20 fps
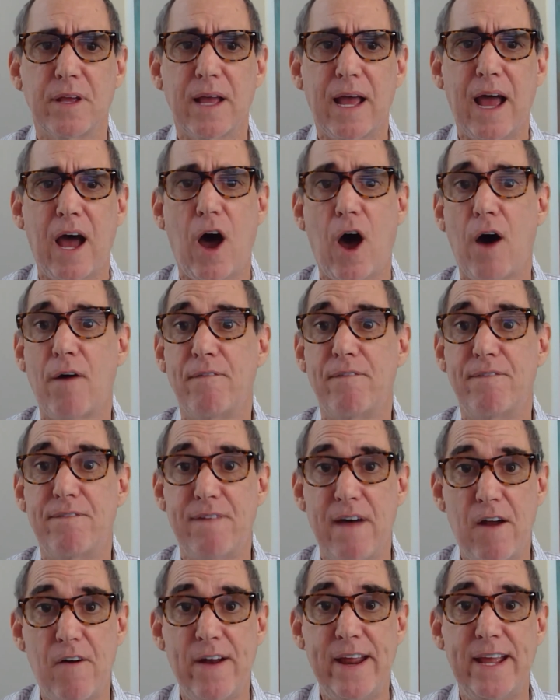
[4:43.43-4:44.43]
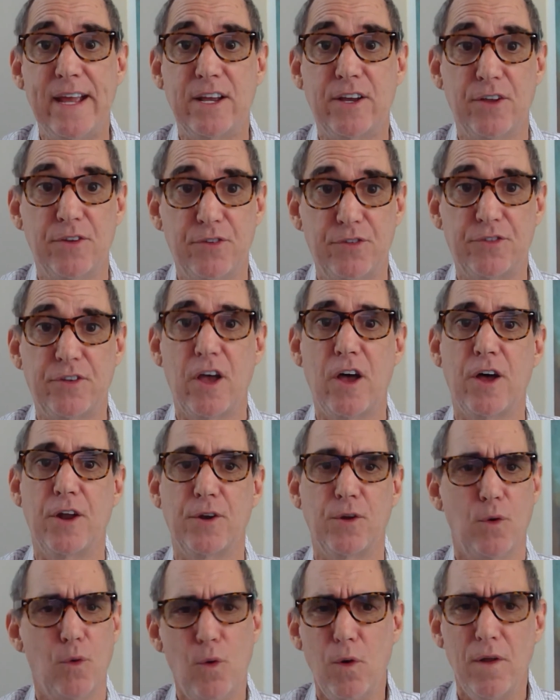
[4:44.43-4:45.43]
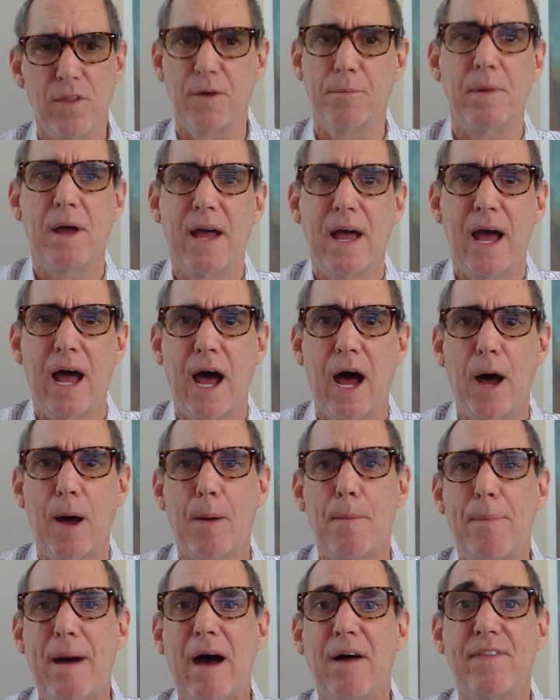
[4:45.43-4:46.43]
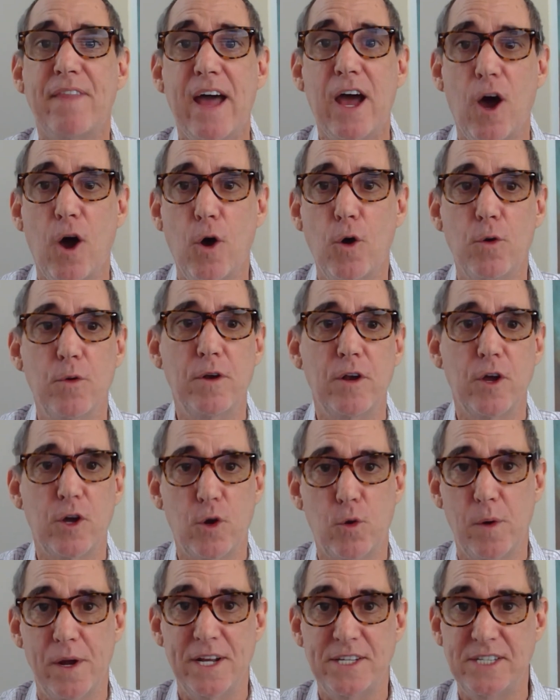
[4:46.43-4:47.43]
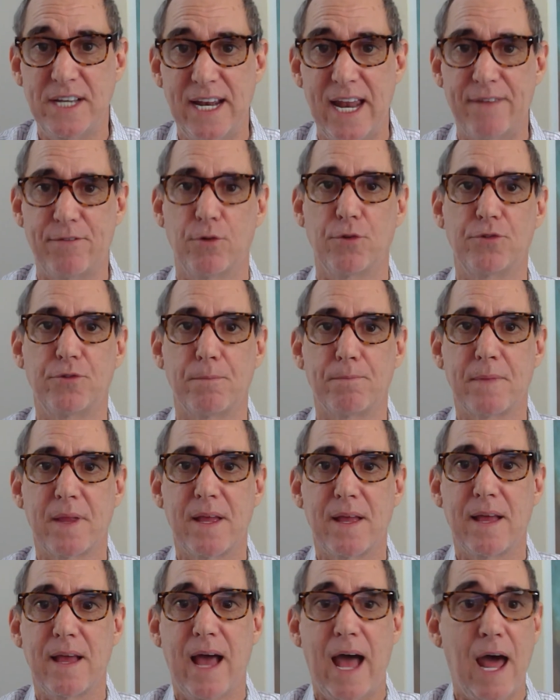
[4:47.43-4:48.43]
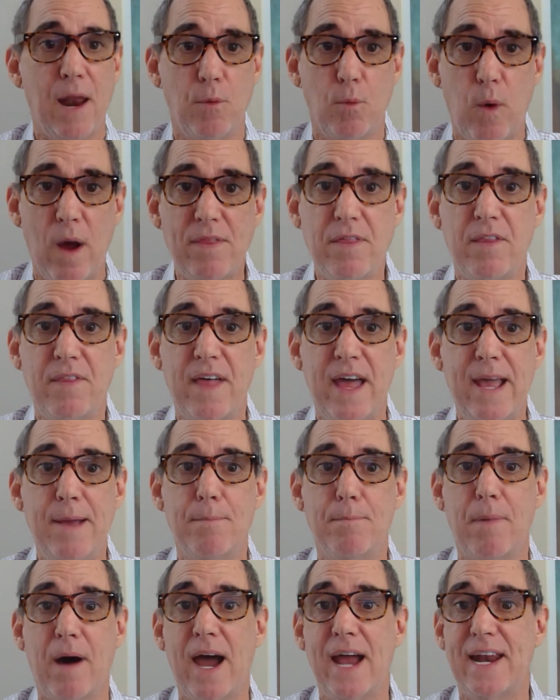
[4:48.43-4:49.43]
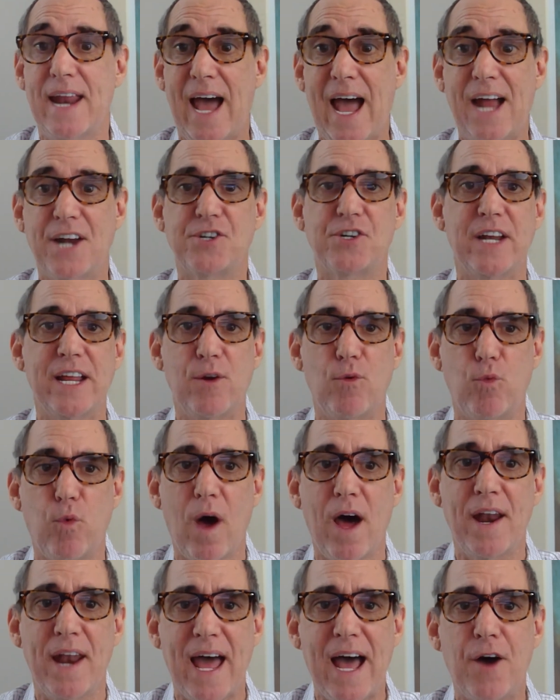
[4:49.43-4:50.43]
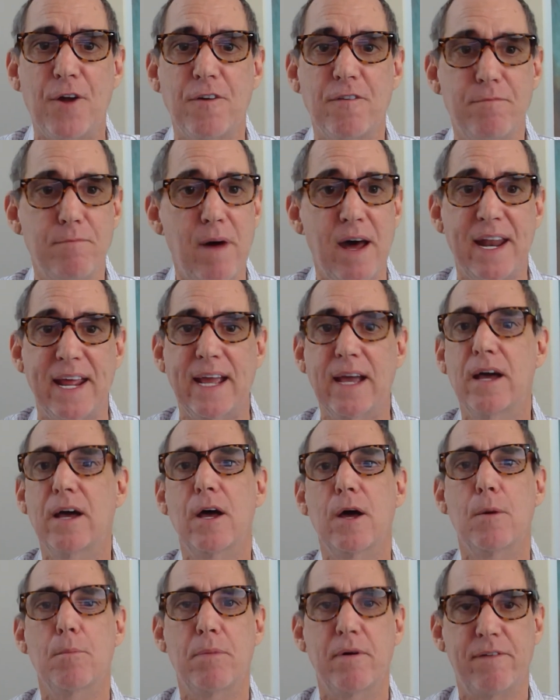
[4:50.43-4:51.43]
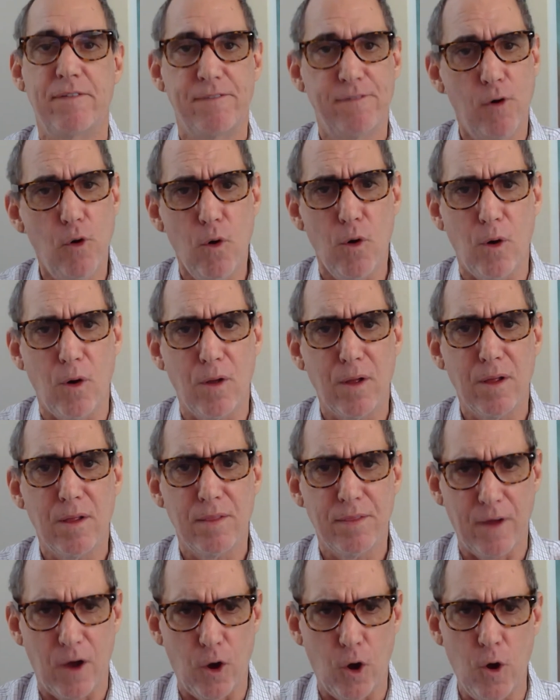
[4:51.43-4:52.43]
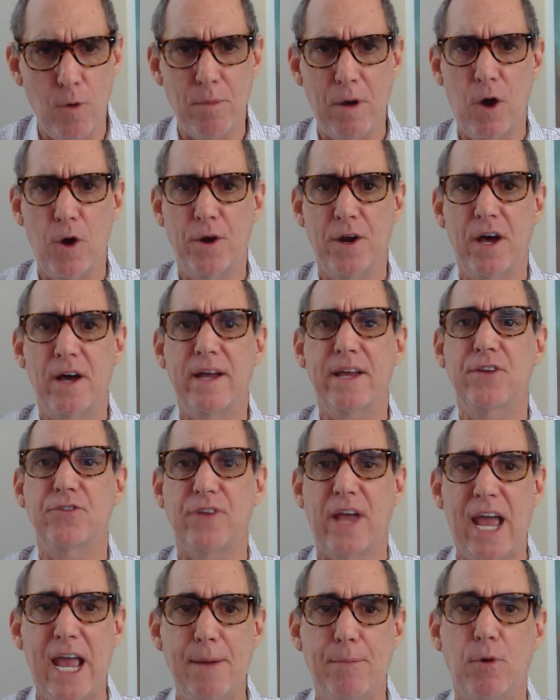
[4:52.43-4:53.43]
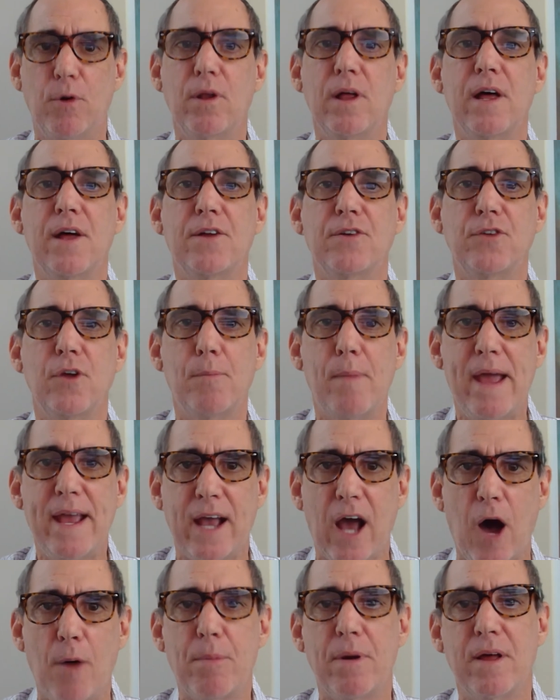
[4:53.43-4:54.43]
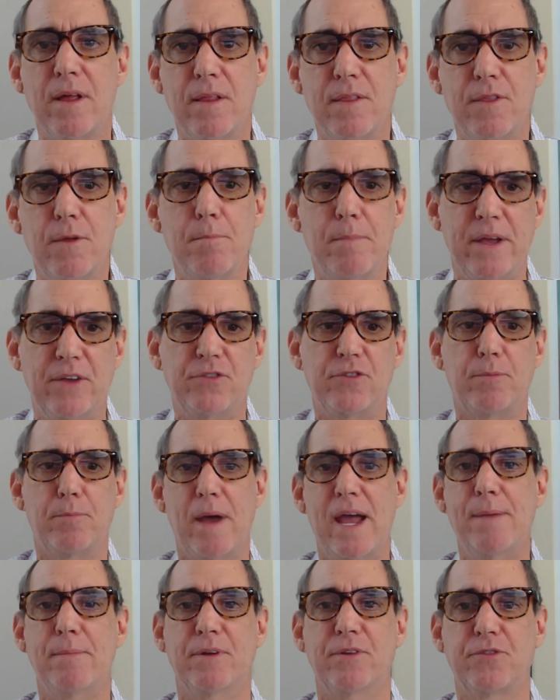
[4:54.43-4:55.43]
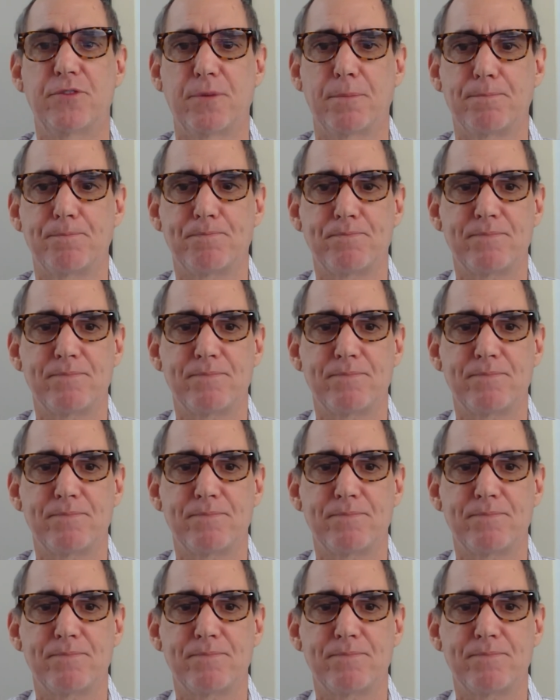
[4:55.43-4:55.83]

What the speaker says: are very concerned, all of them, about their own liquidity levels and whether they might actually run out of money before the homeowner is able to make up the missed payments.